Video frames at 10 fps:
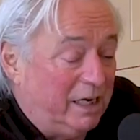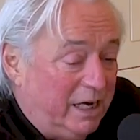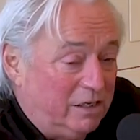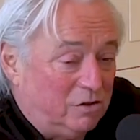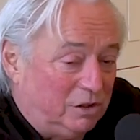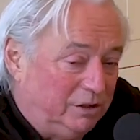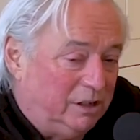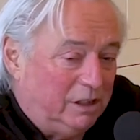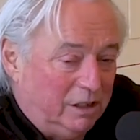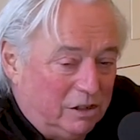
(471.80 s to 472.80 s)
later on,
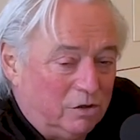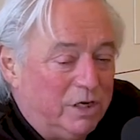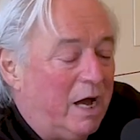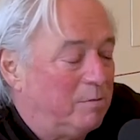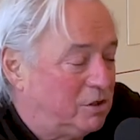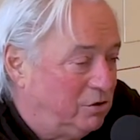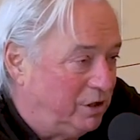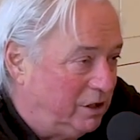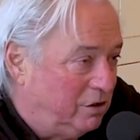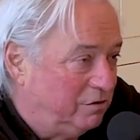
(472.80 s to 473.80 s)
Konamis
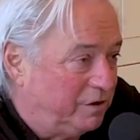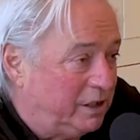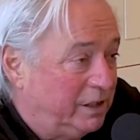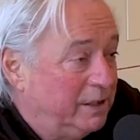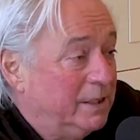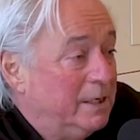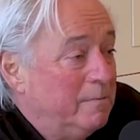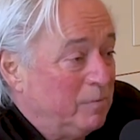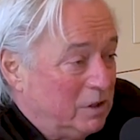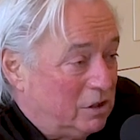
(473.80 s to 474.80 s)
took it over.
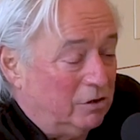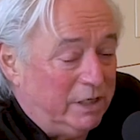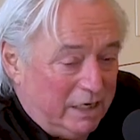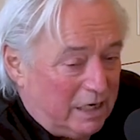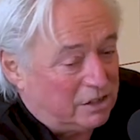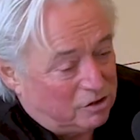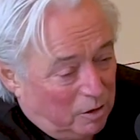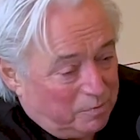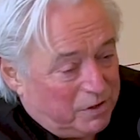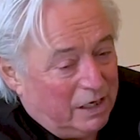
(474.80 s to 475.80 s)
So then I
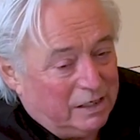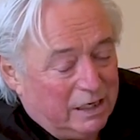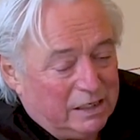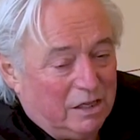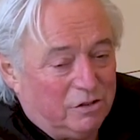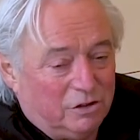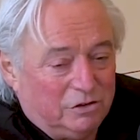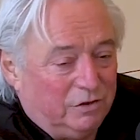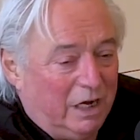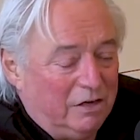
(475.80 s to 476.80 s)
stopped, and then
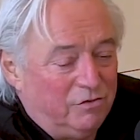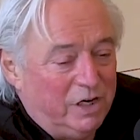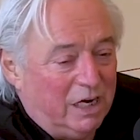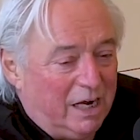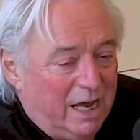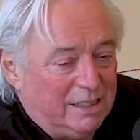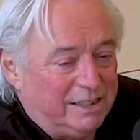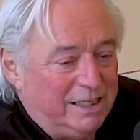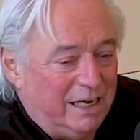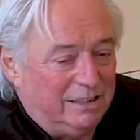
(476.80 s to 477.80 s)
I
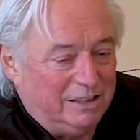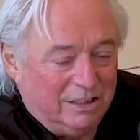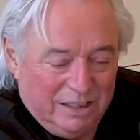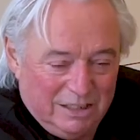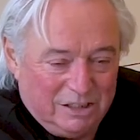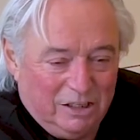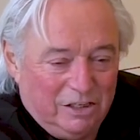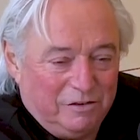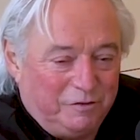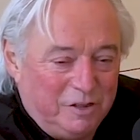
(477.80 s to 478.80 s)
realized, it's a
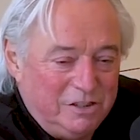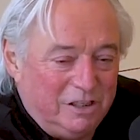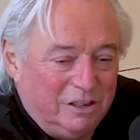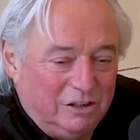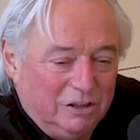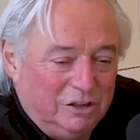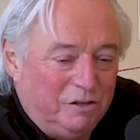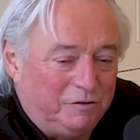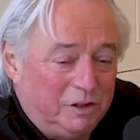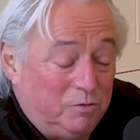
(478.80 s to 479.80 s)
lot of fun. An
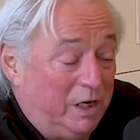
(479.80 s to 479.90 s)
office, we